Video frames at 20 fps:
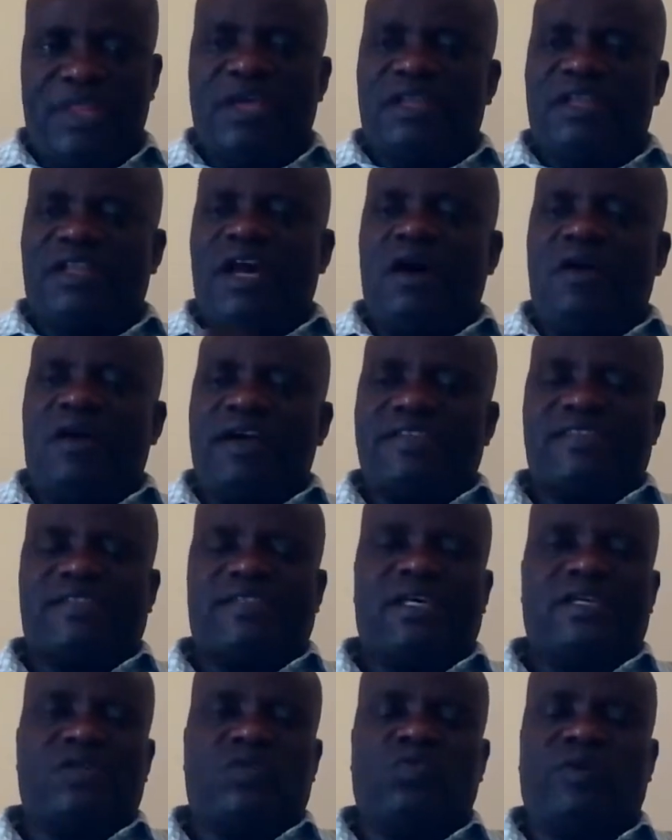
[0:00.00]
now I
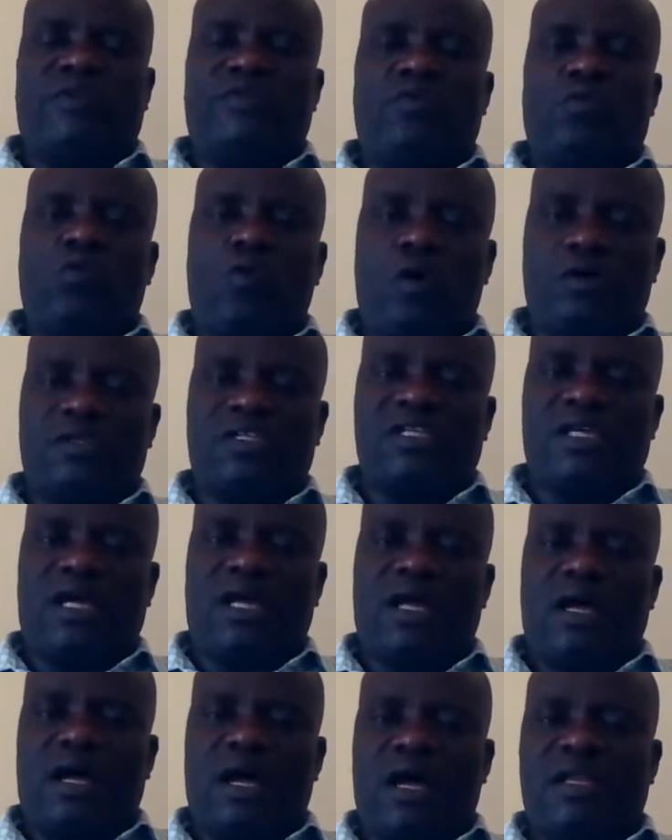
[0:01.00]
start with water
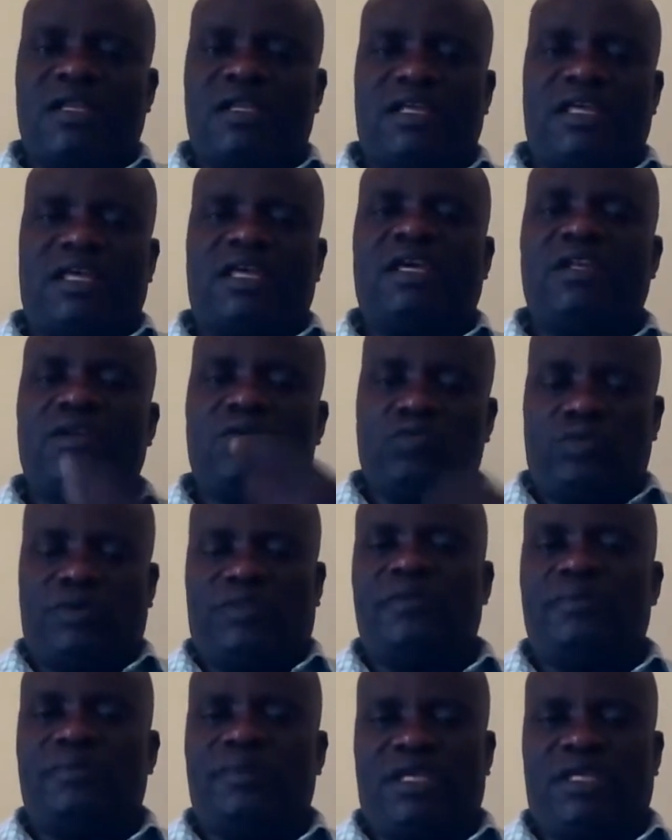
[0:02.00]
and end
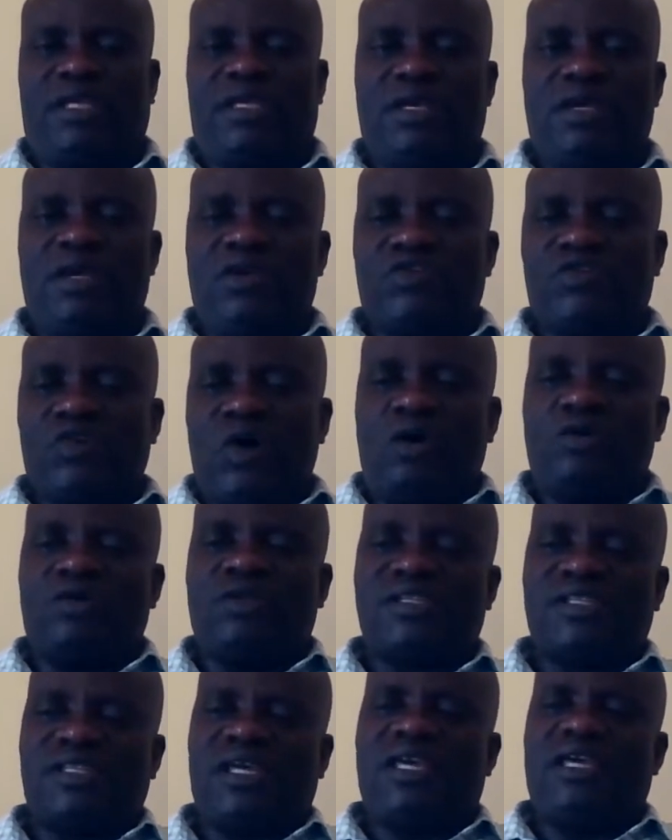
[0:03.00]
with me. So I would
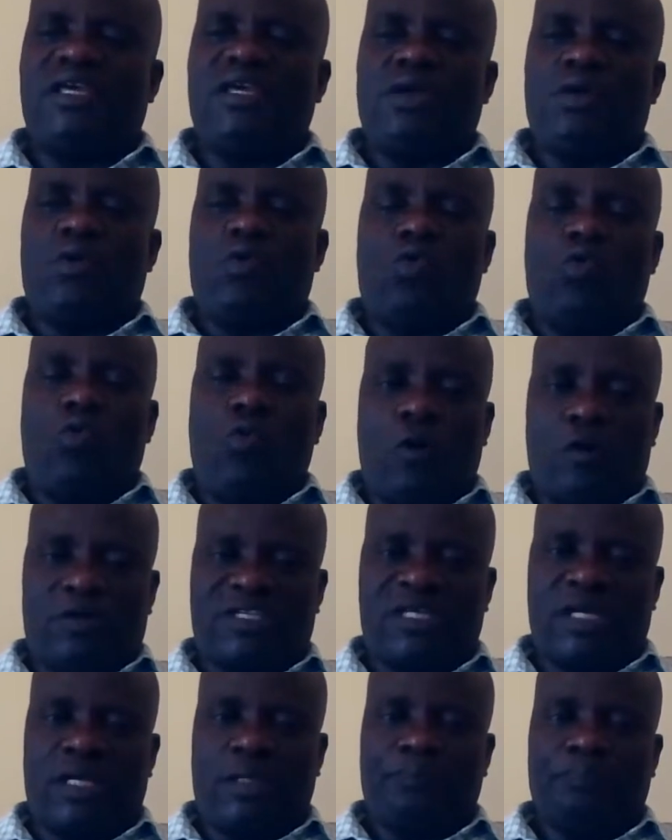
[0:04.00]
say,
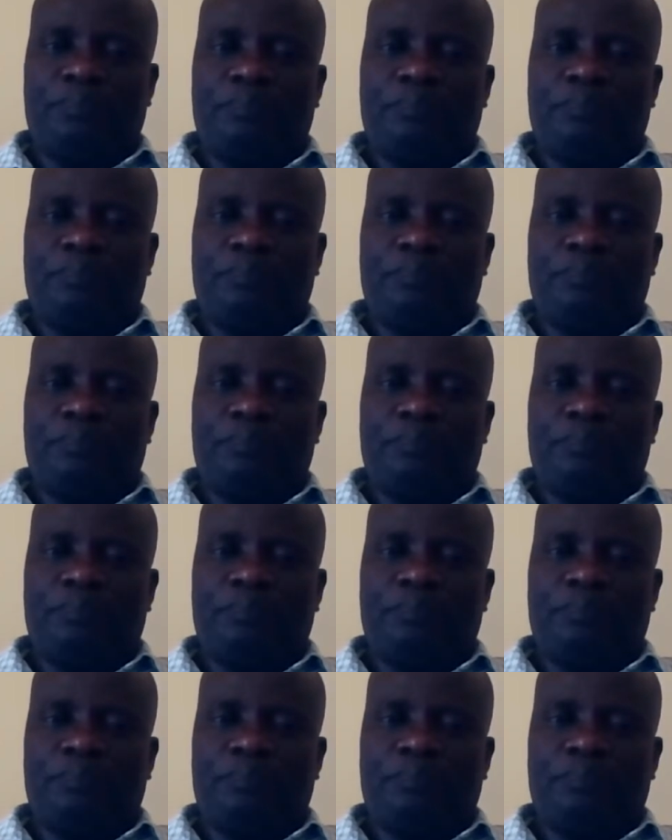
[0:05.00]
water